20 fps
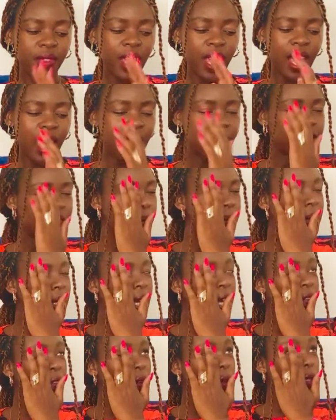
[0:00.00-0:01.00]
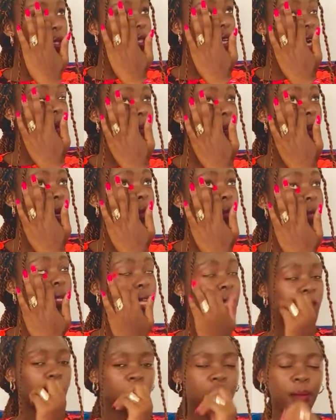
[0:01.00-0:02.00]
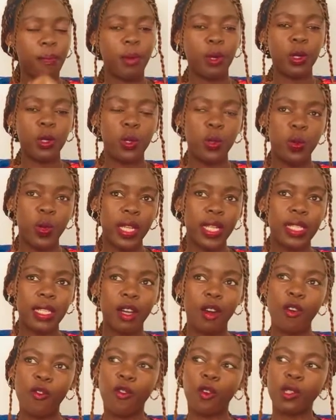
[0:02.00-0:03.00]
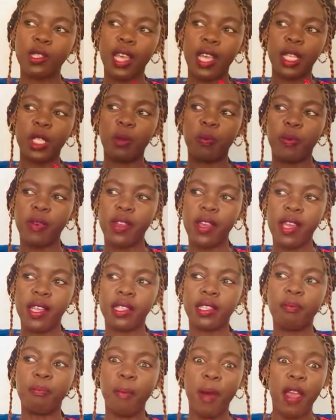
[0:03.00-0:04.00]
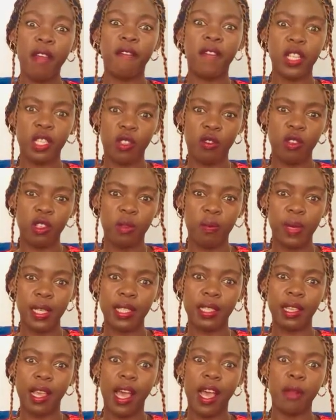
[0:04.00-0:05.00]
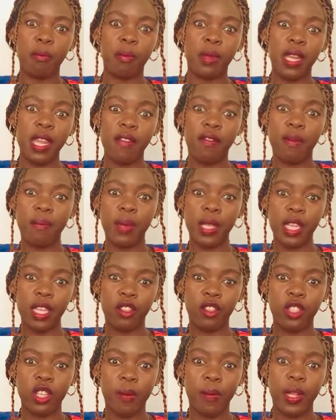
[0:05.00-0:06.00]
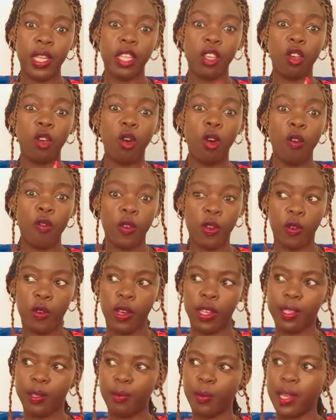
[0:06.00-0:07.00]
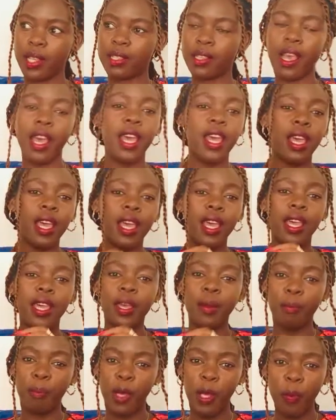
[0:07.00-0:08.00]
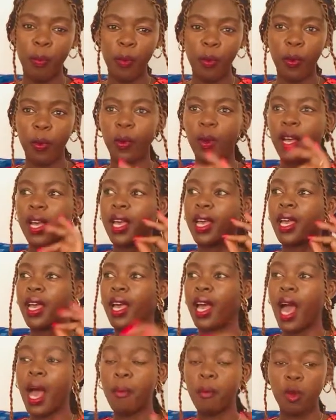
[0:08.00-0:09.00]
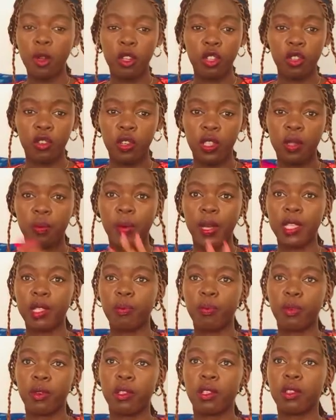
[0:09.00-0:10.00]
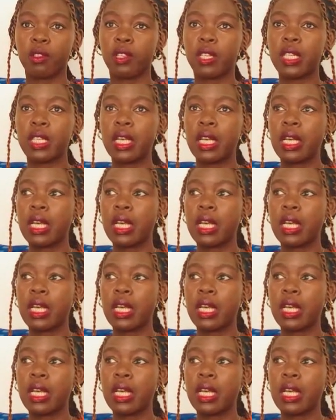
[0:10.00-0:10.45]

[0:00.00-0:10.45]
It's something I forgot to talk about when I talked about winter. Of course, I experienced my first Christmas here. I had never been in Germany over Christmas. People, I'm not a Christmas person,